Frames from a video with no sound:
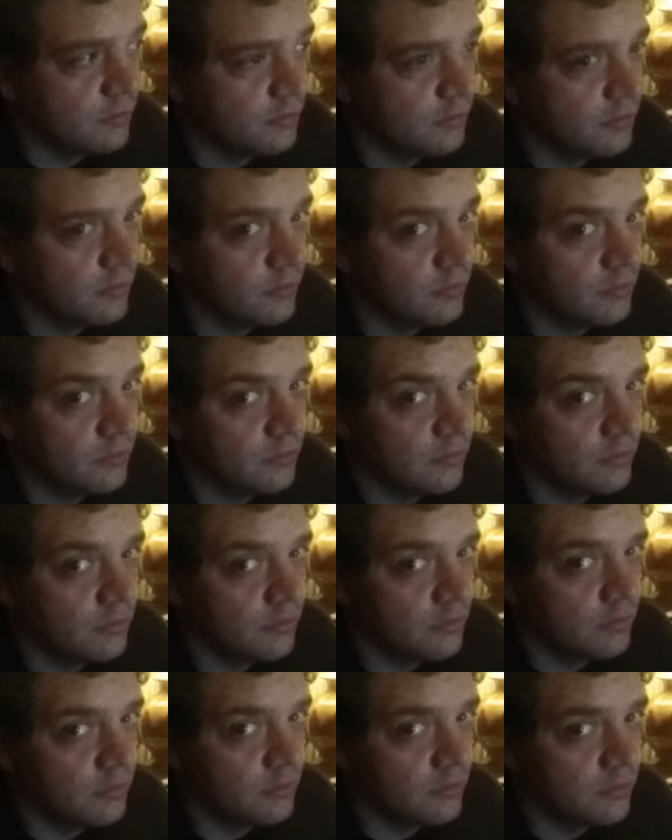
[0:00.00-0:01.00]

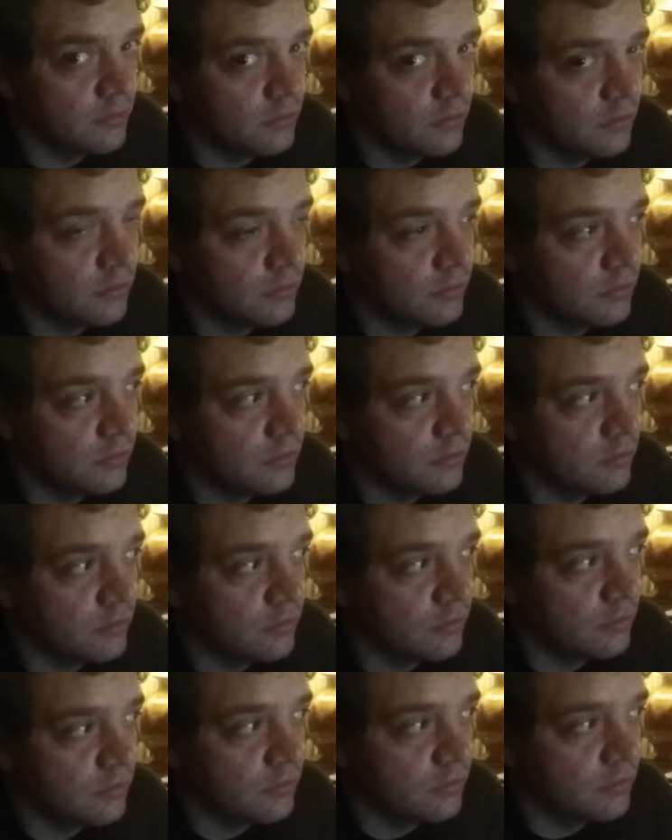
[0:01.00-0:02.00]

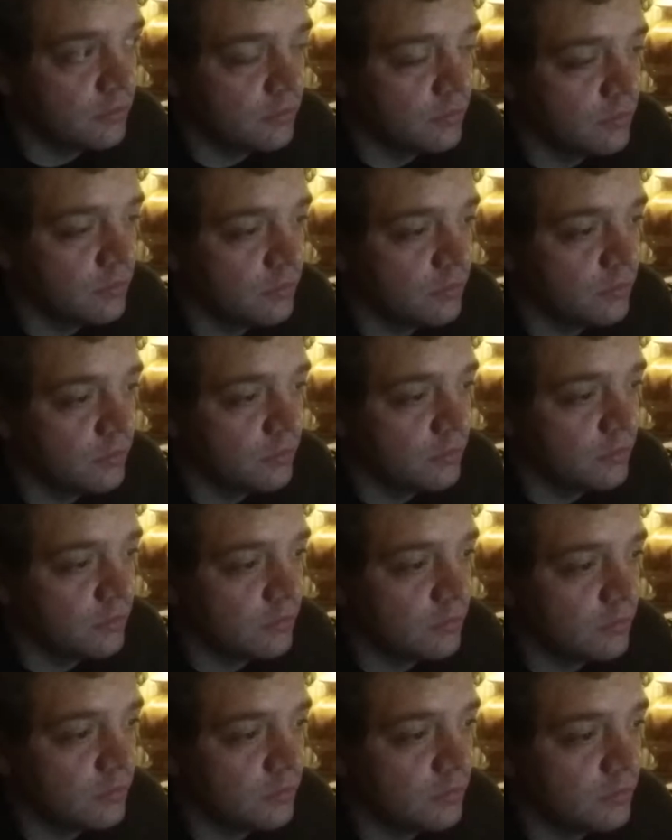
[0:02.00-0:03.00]

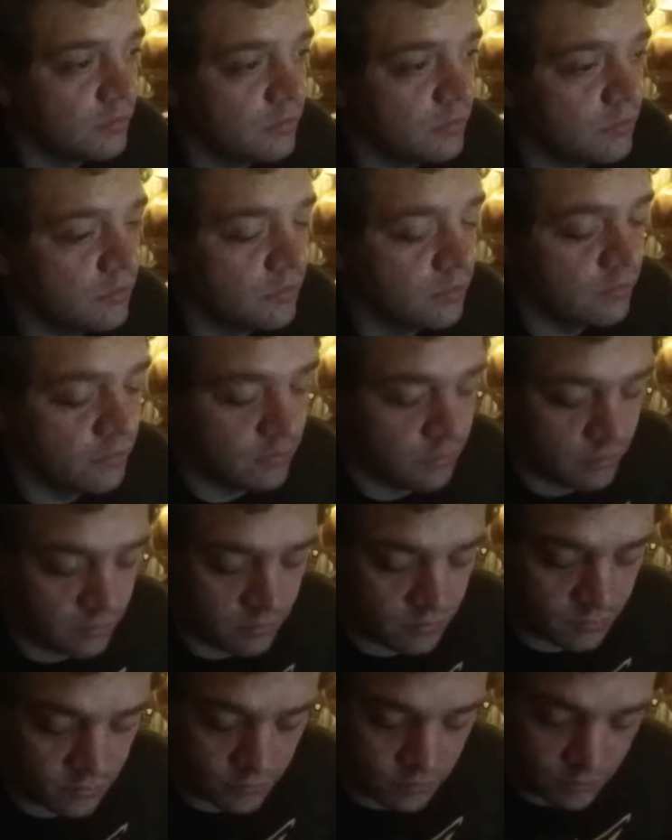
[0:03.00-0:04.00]

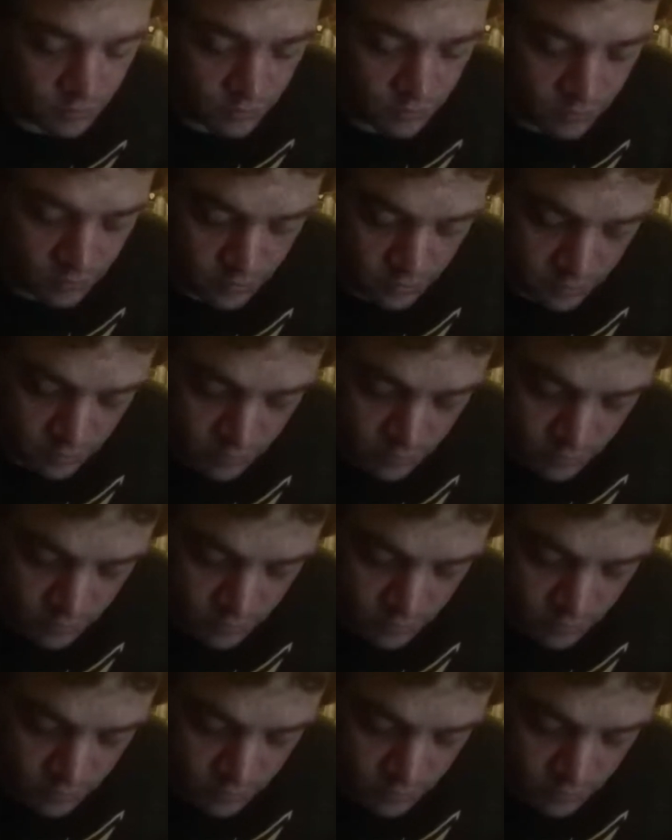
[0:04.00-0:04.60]
(no one is talking)